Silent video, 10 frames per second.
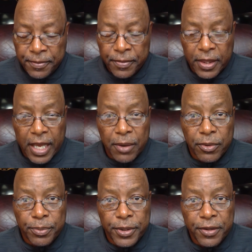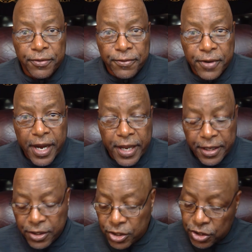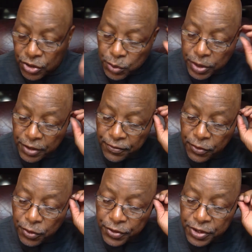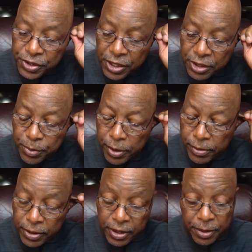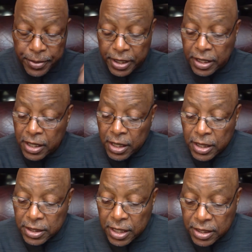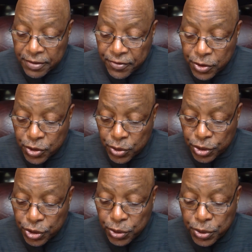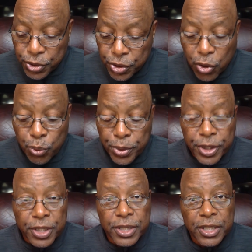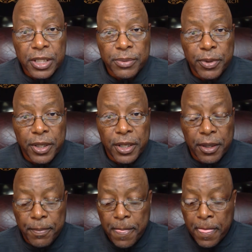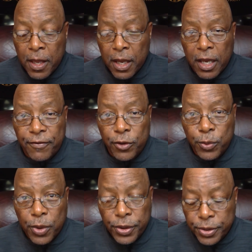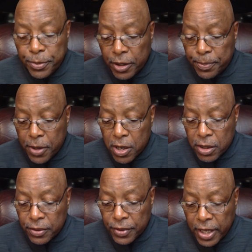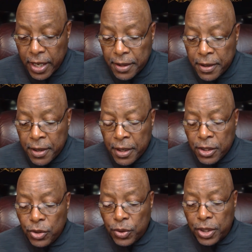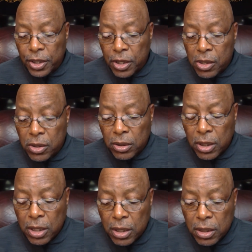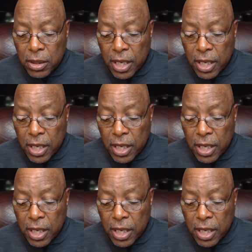That will be Friday, 24th at 6 p.m. And it says the virtual doors open at 6 p.m. If you want to be a part of that, you can call our